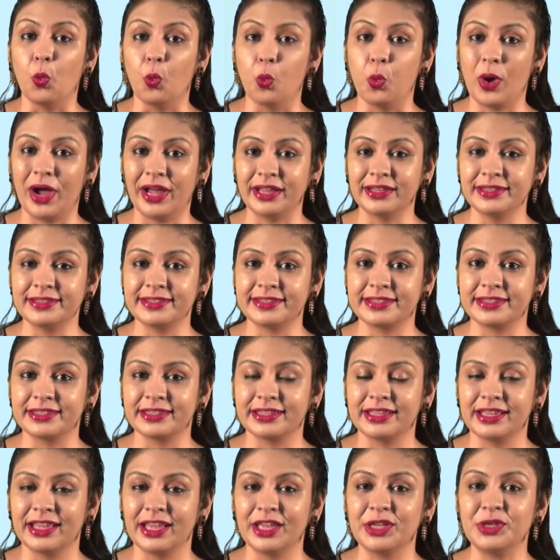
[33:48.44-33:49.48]
Once
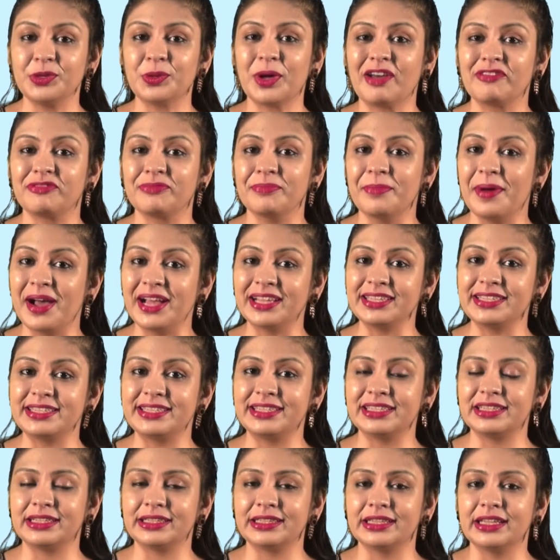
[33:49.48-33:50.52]
you have
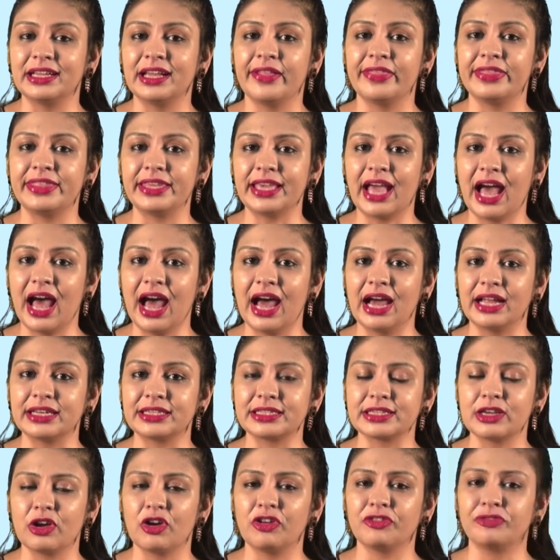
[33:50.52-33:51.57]
mastered the
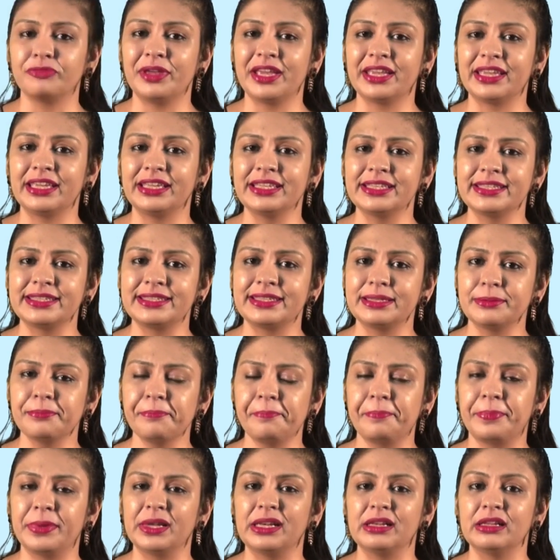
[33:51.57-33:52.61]
art of making
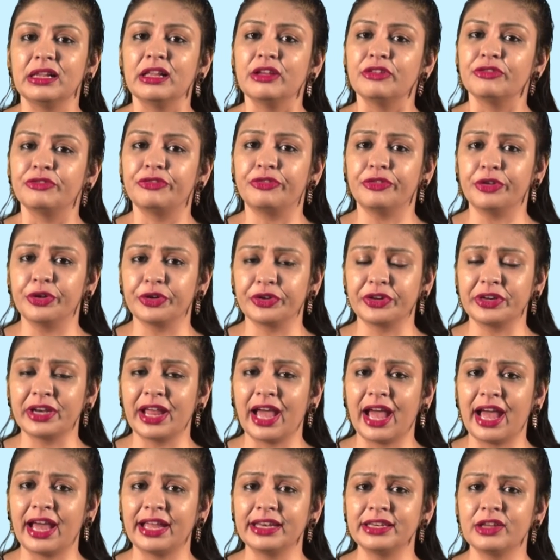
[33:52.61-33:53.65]
simple
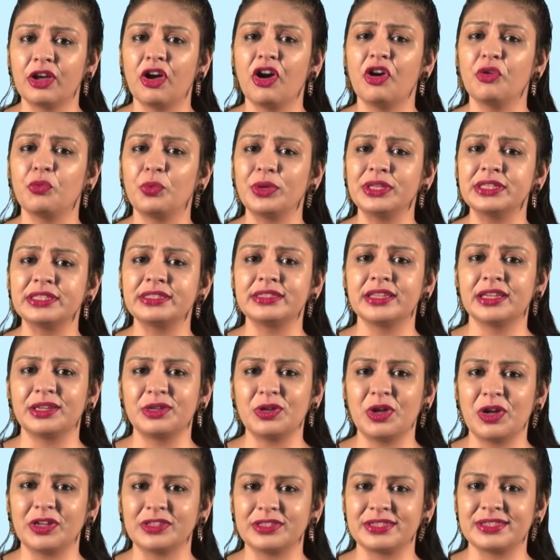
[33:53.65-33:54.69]
4-in-hand or Windsor
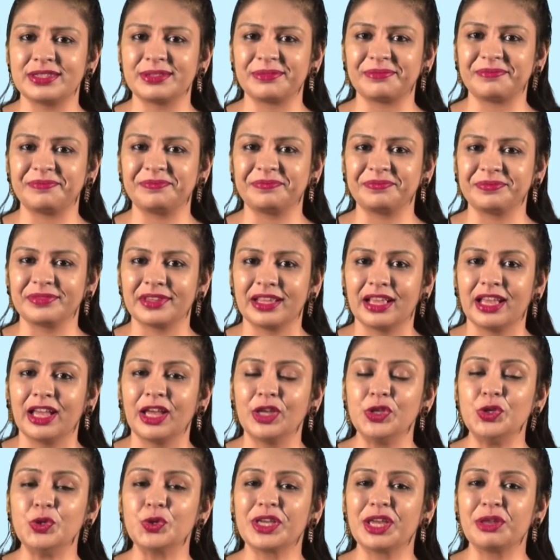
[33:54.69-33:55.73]
knots,
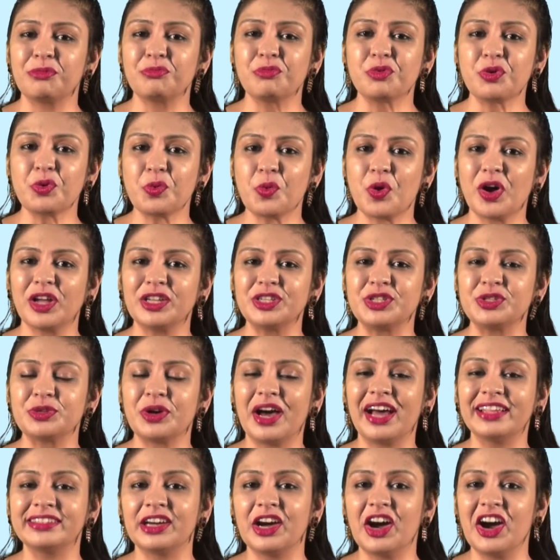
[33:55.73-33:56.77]
you can move on to
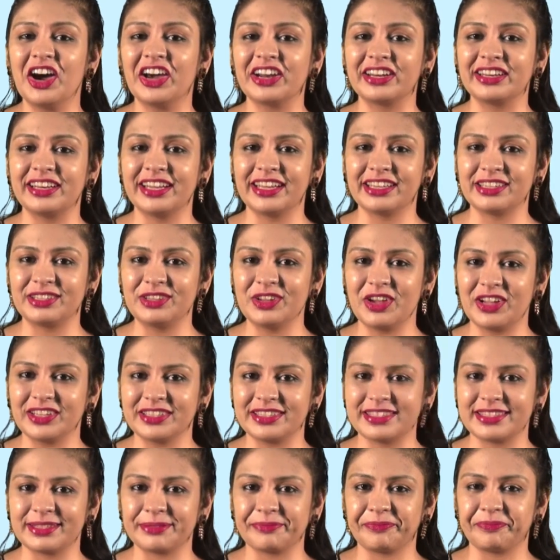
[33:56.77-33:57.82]
other ornate
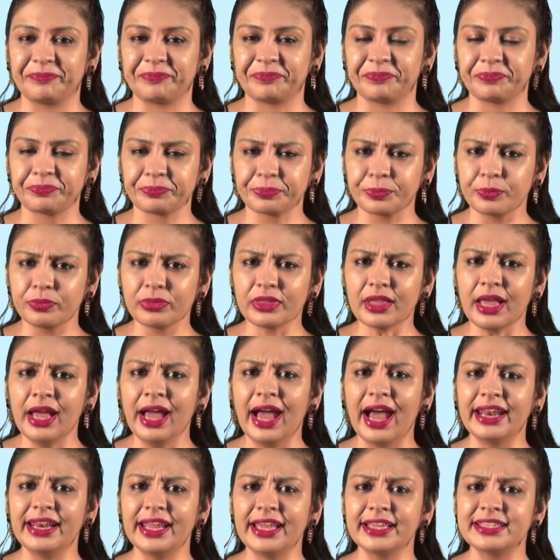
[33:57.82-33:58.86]
knots
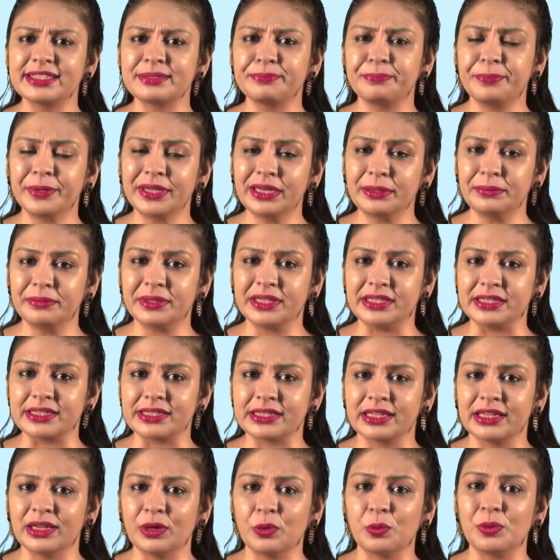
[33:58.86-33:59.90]
and experiment
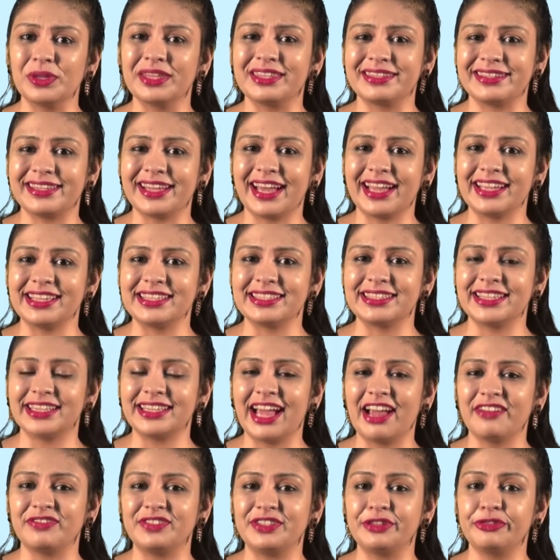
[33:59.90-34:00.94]
with ties that
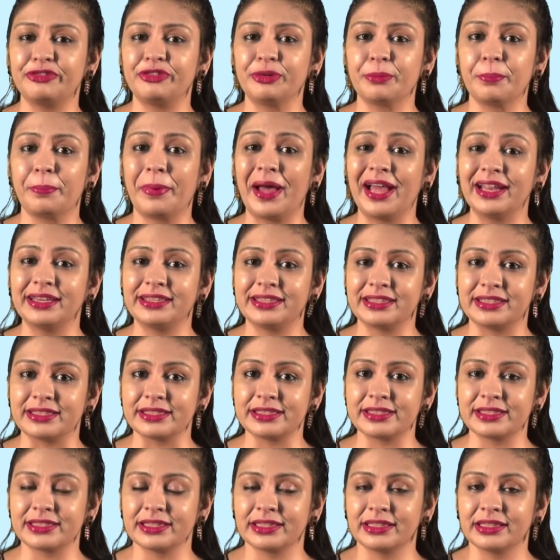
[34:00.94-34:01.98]
have different
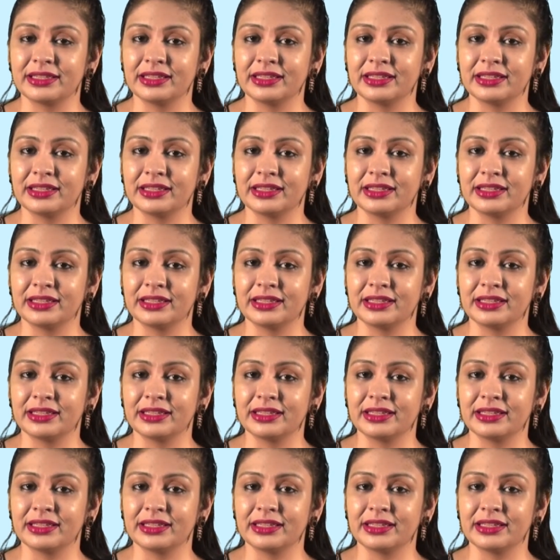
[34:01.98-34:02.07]
patterns